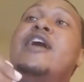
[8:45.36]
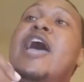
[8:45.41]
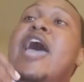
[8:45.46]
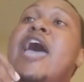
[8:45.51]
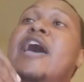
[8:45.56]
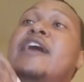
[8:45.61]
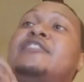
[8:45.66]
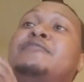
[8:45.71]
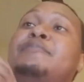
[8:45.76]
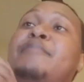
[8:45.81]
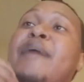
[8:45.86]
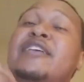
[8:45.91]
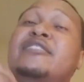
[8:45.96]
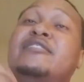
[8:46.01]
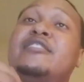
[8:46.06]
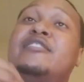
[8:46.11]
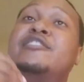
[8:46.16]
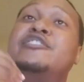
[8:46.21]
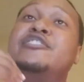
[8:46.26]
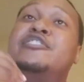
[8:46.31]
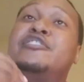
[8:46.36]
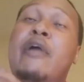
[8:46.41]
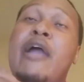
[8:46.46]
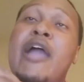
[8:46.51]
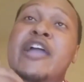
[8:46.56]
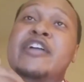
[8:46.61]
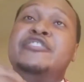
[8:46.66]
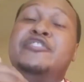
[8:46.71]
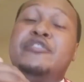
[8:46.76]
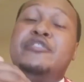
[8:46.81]
has basically
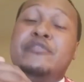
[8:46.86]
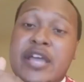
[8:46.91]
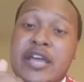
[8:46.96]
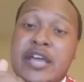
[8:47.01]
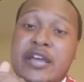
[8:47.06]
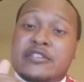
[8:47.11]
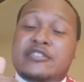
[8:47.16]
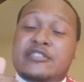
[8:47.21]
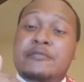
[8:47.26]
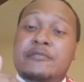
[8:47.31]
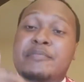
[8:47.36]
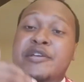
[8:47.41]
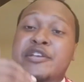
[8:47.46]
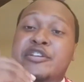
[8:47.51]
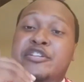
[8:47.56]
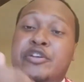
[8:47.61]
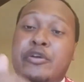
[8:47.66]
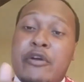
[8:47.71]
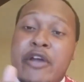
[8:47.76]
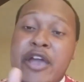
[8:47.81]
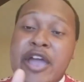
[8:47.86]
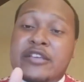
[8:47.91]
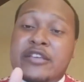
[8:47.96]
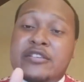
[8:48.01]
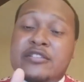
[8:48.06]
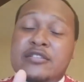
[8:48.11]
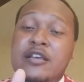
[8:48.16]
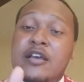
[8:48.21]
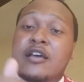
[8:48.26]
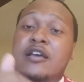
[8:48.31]
trained you to be
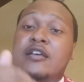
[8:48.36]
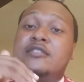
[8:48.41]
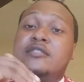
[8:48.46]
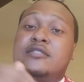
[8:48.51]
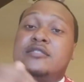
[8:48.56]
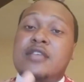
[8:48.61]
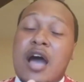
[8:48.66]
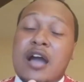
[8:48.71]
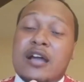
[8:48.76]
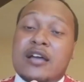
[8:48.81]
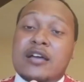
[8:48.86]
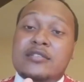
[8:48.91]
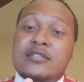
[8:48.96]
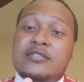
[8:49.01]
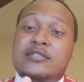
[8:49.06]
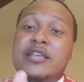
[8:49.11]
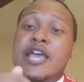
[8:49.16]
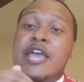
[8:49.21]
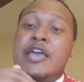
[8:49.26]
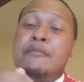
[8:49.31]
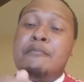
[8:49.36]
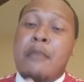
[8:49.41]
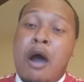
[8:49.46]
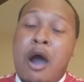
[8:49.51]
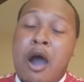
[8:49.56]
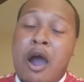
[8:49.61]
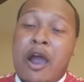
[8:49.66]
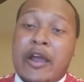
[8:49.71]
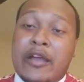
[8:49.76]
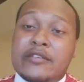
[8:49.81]
tricks, suckers, and
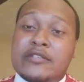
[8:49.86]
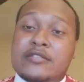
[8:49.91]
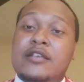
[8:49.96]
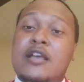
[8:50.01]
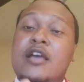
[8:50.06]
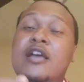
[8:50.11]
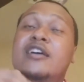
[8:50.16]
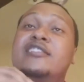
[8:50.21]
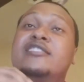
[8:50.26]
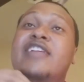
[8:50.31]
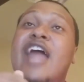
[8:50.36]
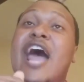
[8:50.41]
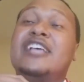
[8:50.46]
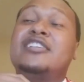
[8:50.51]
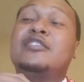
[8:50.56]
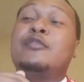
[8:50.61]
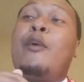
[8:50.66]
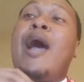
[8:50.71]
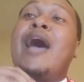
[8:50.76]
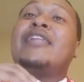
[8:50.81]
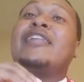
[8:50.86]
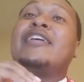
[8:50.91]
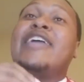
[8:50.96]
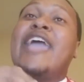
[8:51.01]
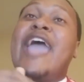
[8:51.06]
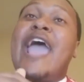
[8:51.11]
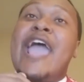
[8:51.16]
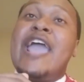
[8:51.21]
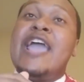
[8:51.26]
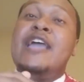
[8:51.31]
marks. That's why the
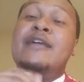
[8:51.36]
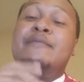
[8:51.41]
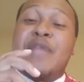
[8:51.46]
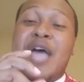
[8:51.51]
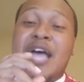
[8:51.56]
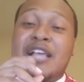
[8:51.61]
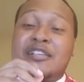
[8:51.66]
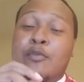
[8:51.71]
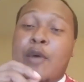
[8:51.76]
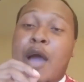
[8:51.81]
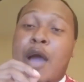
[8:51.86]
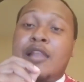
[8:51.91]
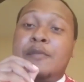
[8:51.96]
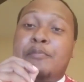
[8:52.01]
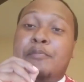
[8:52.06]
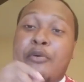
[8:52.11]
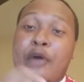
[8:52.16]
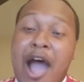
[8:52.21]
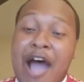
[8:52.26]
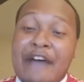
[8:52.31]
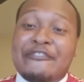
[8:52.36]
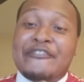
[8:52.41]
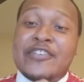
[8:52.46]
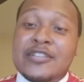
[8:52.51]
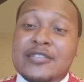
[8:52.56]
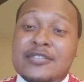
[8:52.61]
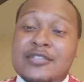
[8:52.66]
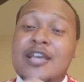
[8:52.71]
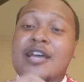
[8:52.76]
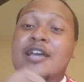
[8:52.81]
game, that's why the
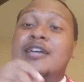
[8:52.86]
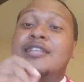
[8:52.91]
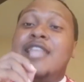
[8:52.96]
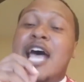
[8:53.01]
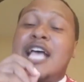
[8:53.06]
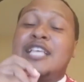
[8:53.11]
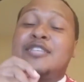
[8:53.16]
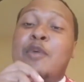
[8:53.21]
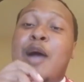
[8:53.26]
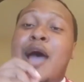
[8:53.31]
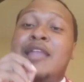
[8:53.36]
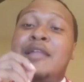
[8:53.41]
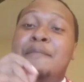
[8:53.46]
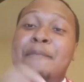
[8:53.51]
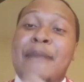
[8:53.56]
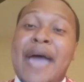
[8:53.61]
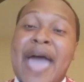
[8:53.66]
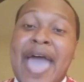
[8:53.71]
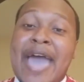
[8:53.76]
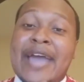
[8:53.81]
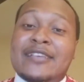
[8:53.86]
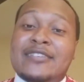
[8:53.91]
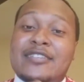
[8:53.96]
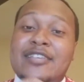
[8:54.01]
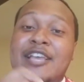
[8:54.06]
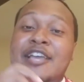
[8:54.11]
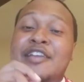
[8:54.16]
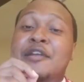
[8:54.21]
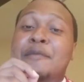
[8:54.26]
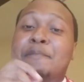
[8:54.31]
prophets, that's why the macks
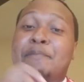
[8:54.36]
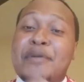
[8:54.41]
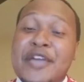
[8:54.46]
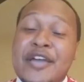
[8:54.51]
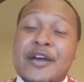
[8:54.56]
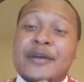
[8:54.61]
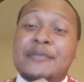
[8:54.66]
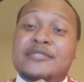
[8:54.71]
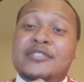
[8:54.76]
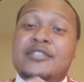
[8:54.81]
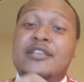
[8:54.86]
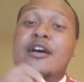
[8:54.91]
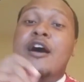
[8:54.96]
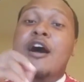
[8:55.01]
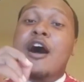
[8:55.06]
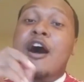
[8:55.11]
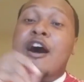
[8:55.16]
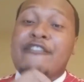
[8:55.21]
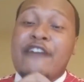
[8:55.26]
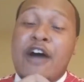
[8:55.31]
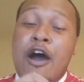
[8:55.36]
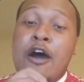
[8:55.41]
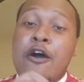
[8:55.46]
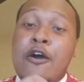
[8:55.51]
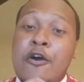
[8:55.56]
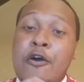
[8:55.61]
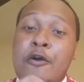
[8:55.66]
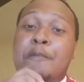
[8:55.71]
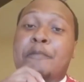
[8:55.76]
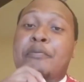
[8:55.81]
and the pimps of
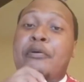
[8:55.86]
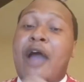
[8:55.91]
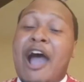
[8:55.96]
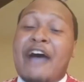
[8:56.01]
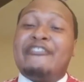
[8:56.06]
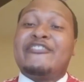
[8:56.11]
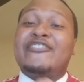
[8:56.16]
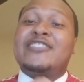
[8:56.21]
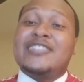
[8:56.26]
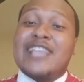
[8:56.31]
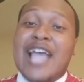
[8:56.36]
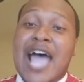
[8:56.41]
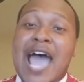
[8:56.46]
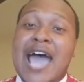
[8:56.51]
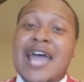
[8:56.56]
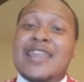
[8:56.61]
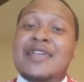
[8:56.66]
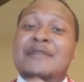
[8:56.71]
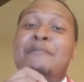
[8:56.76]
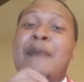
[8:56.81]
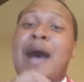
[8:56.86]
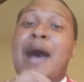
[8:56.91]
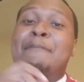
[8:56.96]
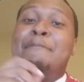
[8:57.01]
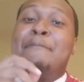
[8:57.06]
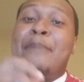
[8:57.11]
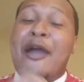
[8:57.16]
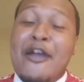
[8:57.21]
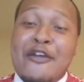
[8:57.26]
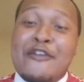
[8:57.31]
old prophesied at my
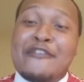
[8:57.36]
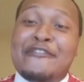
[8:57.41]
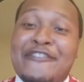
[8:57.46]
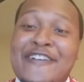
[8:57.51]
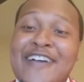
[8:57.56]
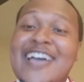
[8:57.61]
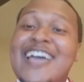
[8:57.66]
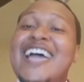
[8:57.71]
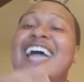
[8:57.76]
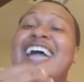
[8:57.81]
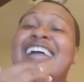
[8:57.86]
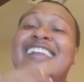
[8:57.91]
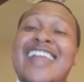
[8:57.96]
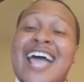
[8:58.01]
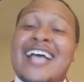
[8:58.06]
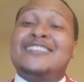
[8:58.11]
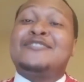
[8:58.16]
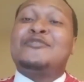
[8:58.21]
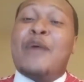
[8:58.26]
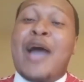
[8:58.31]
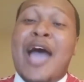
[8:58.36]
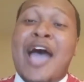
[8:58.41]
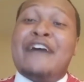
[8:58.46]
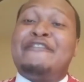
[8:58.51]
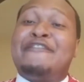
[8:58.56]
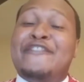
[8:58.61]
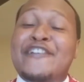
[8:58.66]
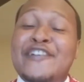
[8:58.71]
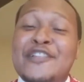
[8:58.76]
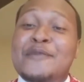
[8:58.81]
birth. And that's why
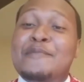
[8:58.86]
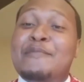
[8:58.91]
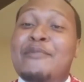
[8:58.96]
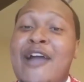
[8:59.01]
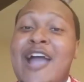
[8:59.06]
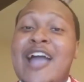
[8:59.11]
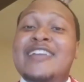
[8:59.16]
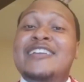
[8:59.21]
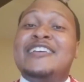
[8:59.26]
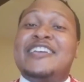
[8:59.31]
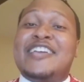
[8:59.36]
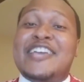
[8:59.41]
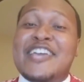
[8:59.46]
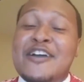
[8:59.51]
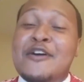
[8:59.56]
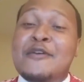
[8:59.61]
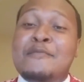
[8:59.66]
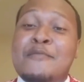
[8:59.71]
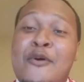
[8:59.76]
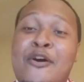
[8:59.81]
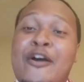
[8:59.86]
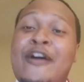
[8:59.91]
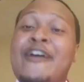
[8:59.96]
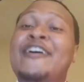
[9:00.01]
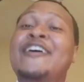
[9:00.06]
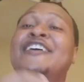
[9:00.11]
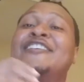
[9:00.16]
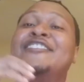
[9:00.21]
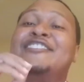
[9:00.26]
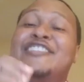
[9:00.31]
Philip Brandon Gilmore,
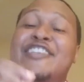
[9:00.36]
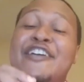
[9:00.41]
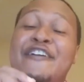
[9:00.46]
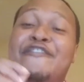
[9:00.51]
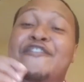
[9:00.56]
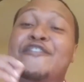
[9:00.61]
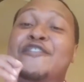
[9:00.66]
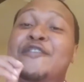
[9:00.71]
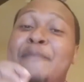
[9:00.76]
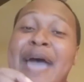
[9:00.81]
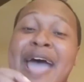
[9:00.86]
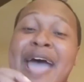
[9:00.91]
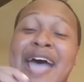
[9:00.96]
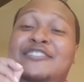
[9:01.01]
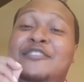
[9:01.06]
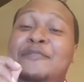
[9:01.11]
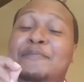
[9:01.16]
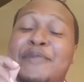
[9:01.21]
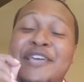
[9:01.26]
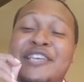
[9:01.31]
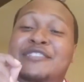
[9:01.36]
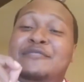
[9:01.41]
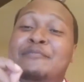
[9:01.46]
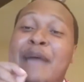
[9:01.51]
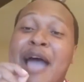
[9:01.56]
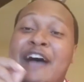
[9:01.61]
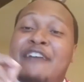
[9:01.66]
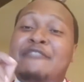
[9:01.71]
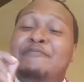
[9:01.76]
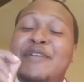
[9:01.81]
Sinful the Masterpiece,
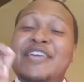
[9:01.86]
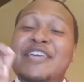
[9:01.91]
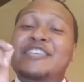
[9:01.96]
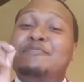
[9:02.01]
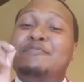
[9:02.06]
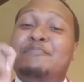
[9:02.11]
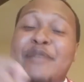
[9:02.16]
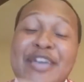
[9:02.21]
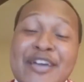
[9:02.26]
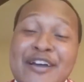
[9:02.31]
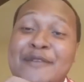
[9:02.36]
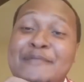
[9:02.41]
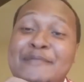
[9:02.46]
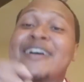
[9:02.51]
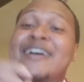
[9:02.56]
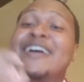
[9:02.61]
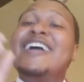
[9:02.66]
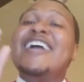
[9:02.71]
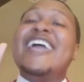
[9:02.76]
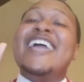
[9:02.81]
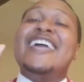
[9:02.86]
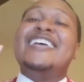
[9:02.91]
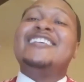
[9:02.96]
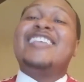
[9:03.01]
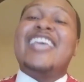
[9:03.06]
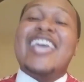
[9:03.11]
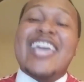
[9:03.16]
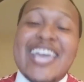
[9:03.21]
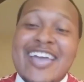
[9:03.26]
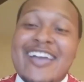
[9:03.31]
Mouthpiece Pimp, is
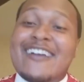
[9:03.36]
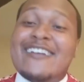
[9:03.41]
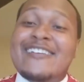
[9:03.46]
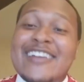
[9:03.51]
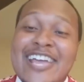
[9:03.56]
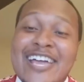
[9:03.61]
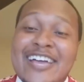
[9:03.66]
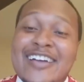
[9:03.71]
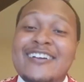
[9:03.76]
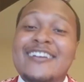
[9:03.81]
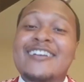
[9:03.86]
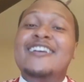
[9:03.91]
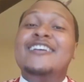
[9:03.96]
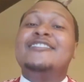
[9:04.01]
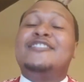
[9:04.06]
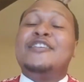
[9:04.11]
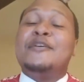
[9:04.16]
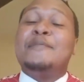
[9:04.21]
here to